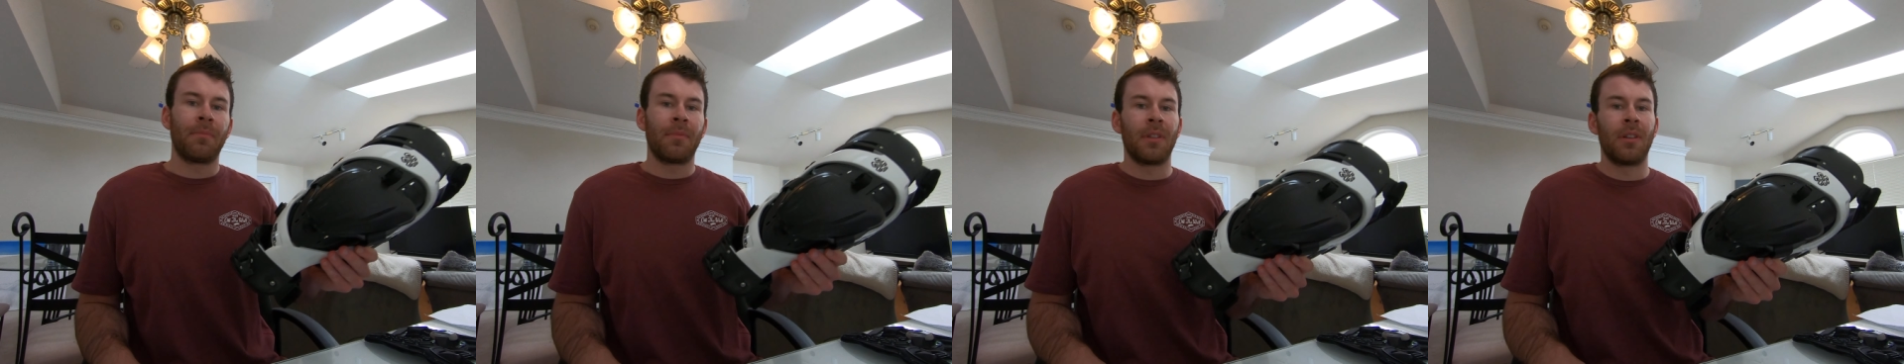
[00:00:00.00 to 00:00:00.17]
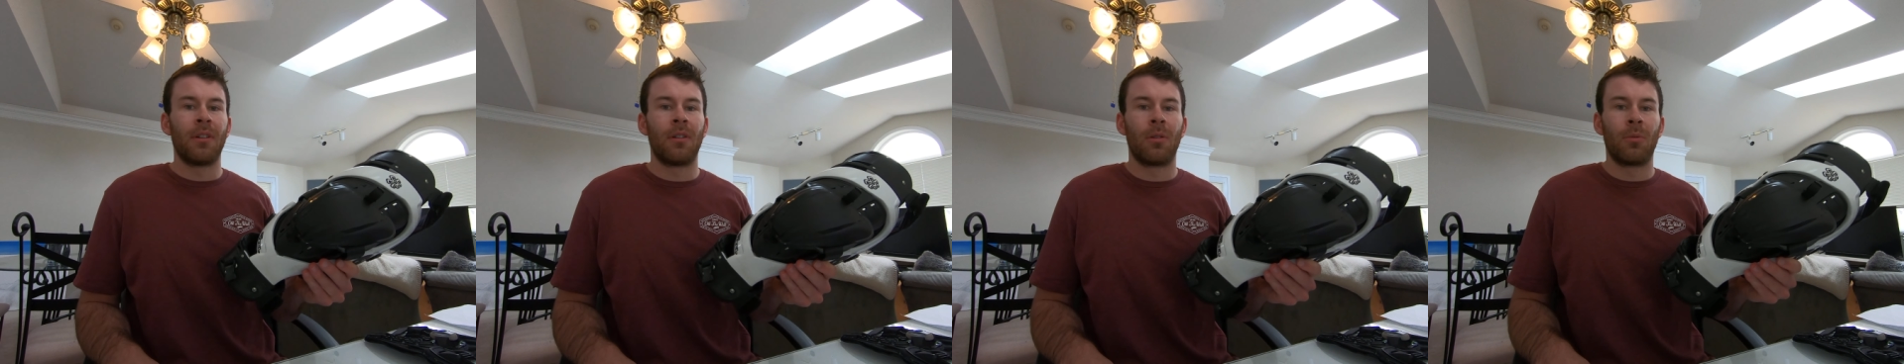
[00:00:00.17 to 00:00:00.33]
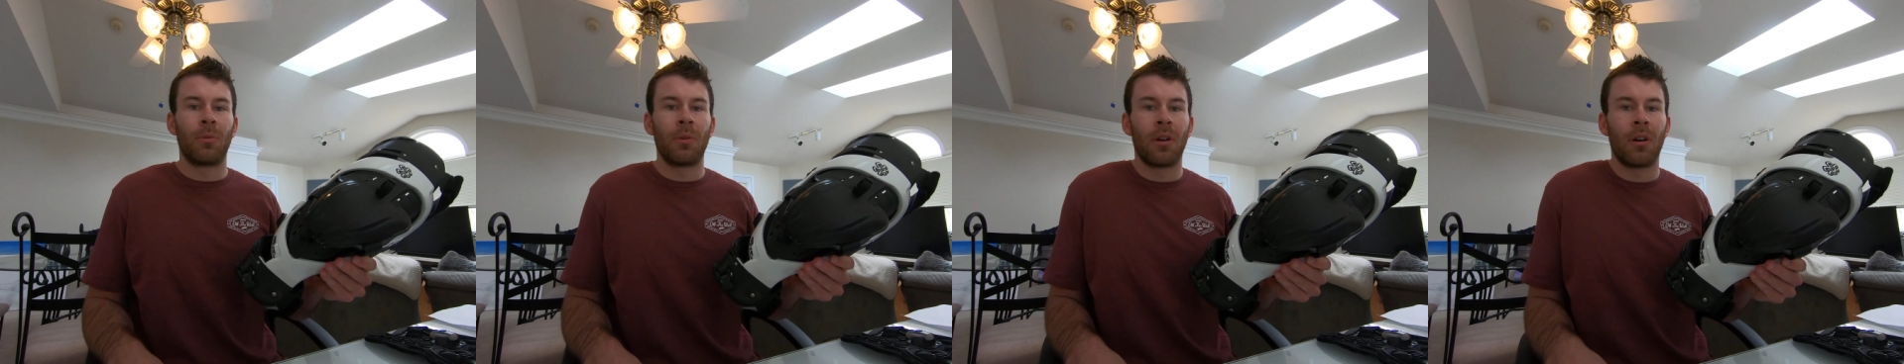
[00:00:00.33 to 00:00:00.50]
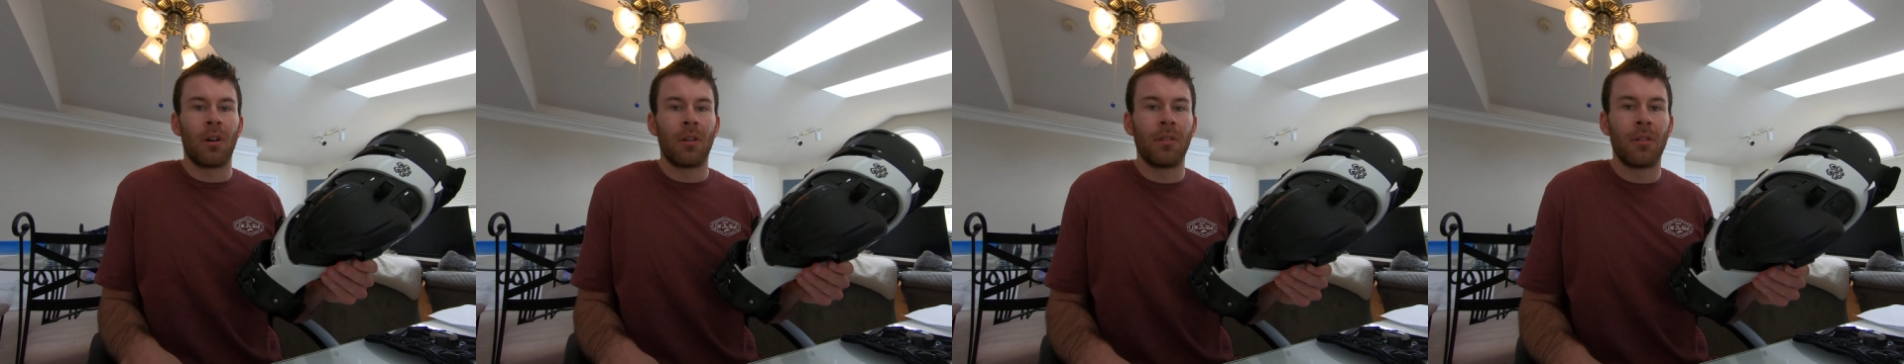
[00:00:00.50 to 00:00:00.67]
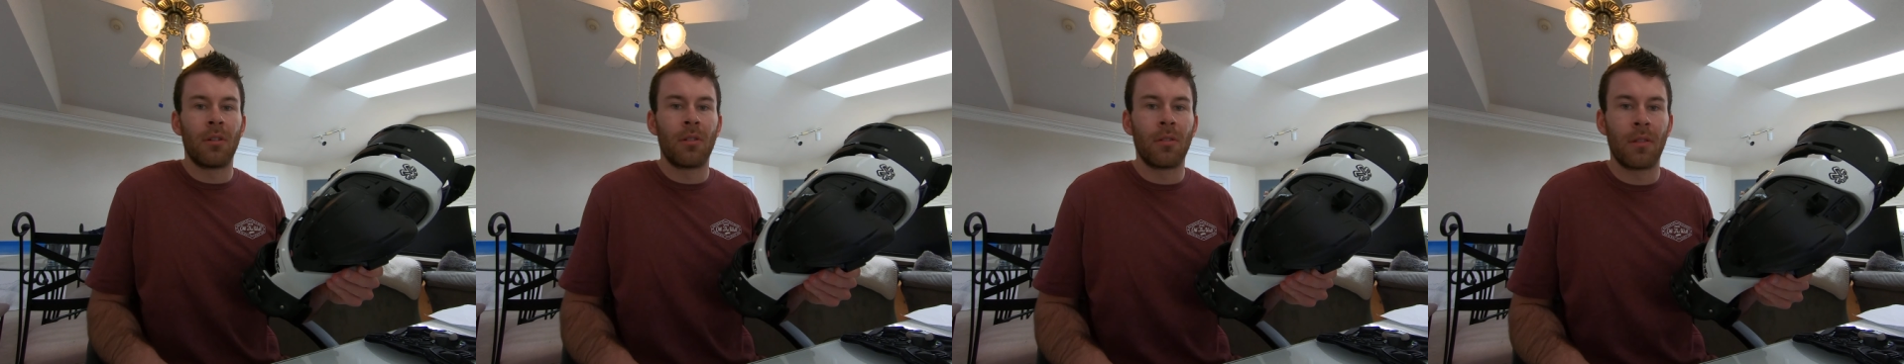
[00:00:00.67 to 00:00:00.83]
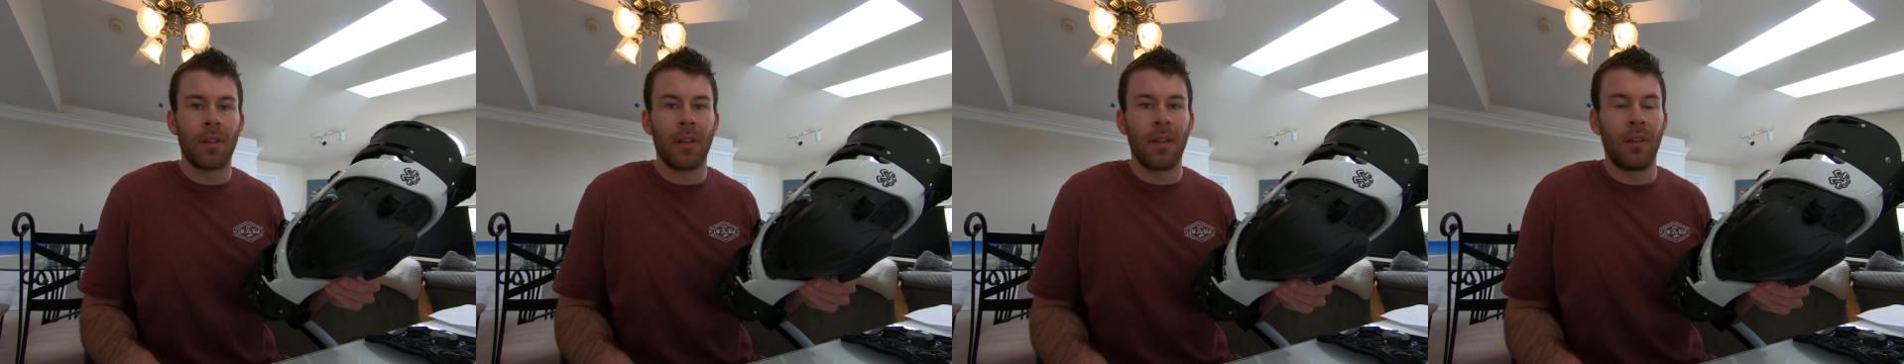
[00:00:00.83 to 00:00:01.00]
we all
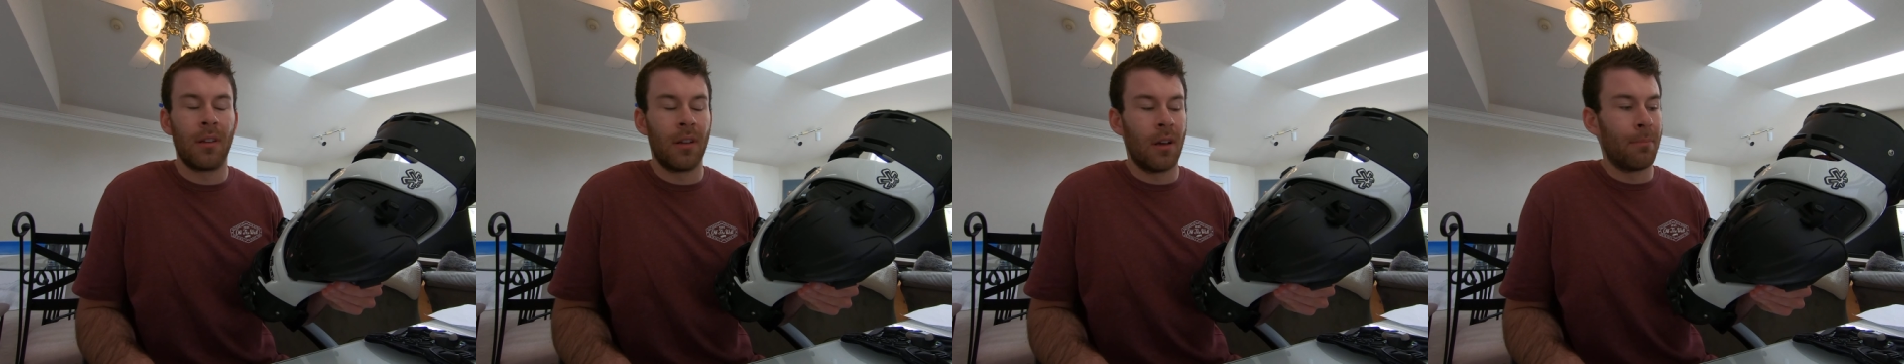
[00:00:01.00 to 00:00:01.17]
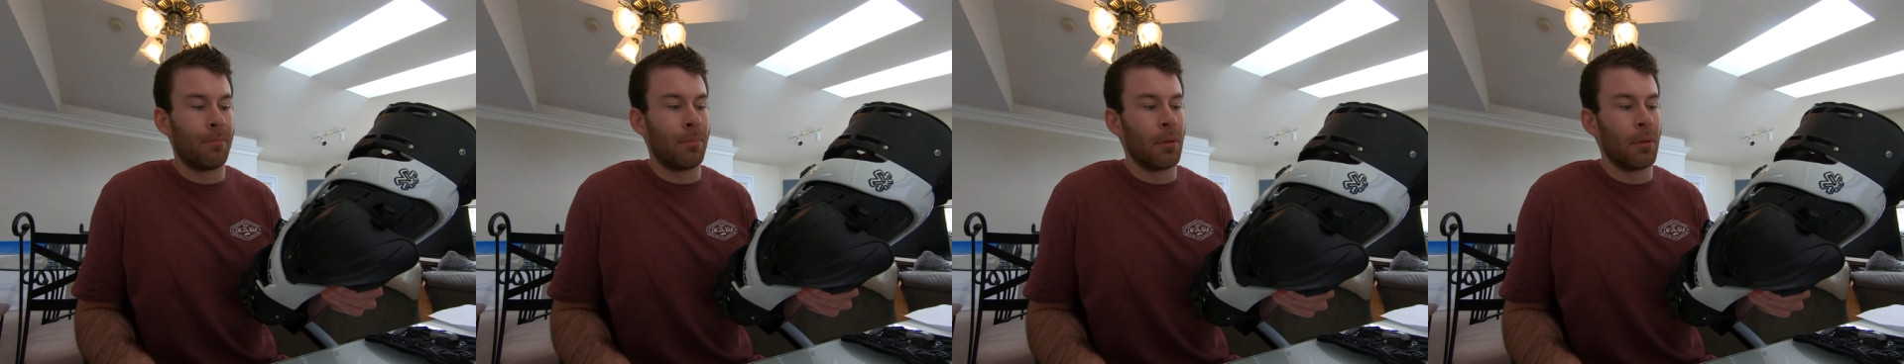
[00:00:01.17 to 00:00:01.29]
know that a